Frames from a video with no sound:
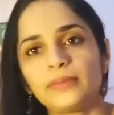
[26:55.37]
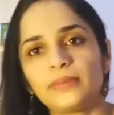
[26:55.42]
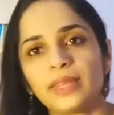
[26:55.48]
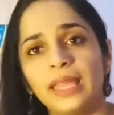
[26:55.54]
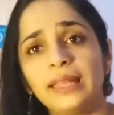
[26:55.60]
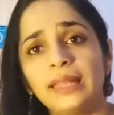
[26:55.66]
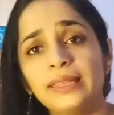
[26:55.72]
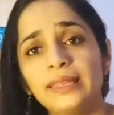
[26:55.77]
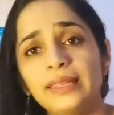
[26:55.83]

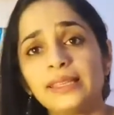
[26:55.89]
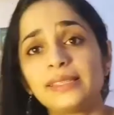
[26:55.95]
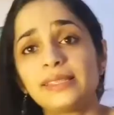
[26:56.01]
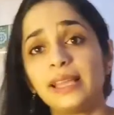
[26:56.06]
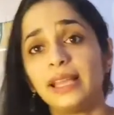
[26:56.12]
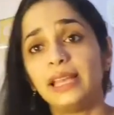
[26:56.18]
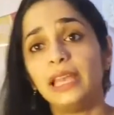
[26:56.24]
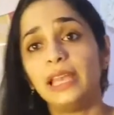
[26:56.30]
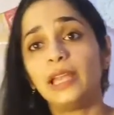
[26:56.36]
and this is
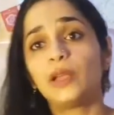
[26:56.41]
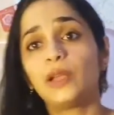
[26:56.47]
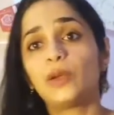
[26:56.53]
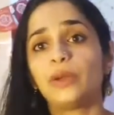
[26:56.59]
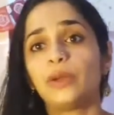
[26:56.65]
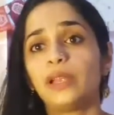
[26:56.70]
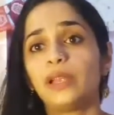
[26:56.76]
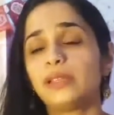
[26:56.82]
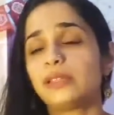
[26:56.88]
a
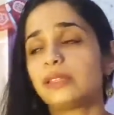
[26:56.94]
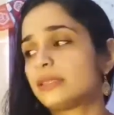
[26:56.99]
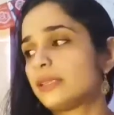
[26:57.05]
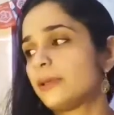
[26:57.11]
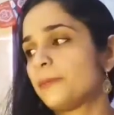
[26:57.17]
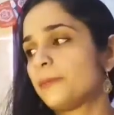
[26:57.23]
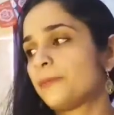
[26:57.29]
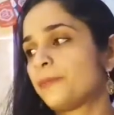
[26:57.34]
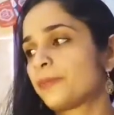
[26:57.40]
licorice
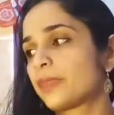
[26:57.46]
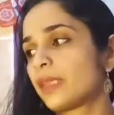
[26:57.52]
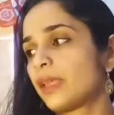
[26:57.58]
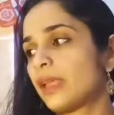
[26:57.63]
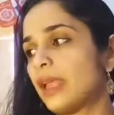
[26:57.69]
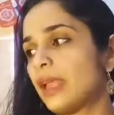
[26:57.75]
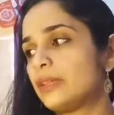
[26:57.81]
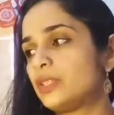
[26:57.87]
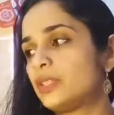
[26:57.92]

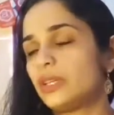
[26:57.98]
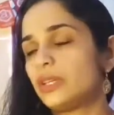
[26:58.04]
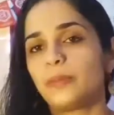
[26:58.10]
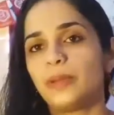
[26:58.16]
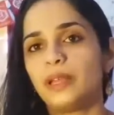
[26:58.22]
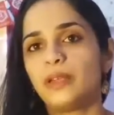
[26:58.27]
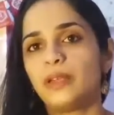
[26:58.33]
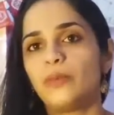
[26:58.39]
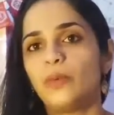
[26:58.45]
and
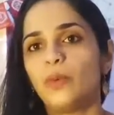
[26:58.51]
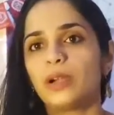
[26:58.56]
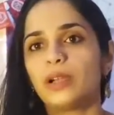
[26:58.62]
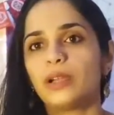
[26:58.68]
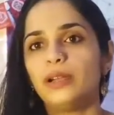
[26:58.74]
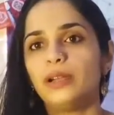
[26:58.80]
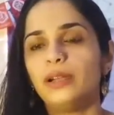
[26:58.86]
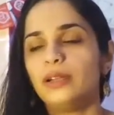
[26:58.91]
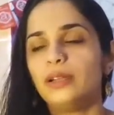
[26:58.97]
turmeric
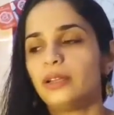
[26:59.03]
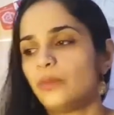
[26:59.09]
water,